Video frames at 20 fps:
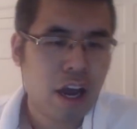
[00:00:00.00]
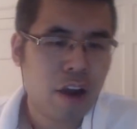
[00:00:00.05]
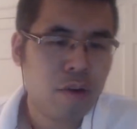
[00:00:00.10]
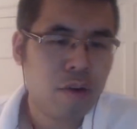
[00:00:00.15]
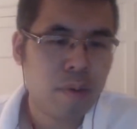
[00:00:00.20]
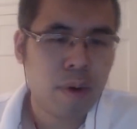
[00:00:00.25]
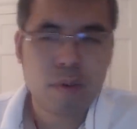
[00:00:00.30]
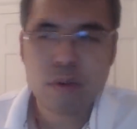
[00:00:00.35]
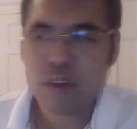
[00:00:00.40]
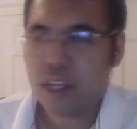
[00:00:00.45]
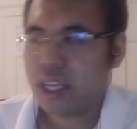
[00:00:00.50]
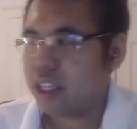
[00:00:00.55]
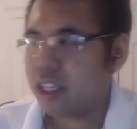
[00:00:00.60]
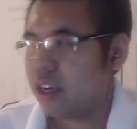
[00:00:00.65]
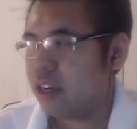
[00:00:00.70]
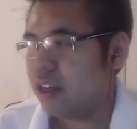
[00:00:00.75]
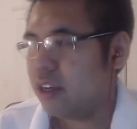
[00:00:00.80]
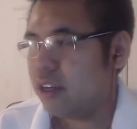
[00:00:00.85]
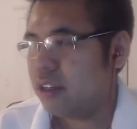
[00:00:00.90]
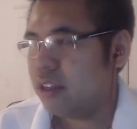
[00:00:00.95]
remember like
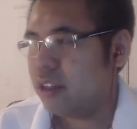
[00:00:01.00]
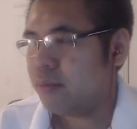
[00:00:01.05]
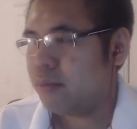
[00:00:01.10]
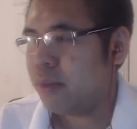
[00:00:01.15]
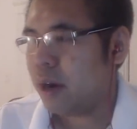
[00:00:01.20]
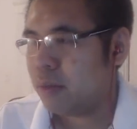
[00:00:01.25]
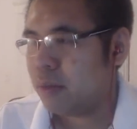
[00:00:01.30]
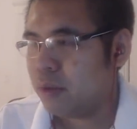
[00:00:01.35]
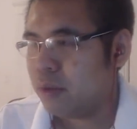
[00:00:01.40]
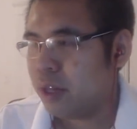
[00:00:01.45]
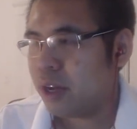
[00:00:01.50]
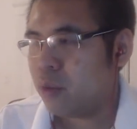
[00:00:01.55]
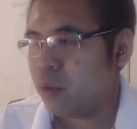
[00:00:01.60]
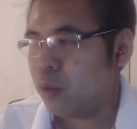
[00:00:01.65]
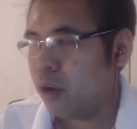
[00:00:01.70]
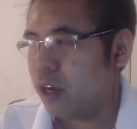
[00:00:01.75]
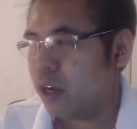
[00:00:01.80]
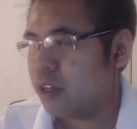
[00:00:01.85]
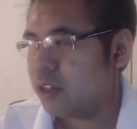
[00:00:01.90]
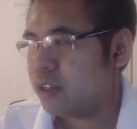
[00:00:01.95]
the public
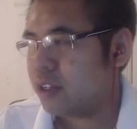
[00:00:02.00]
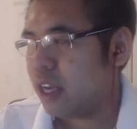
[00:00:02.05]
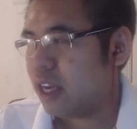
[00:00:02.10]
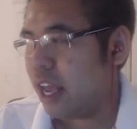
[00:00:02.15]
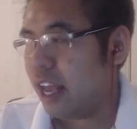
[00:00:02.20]
was,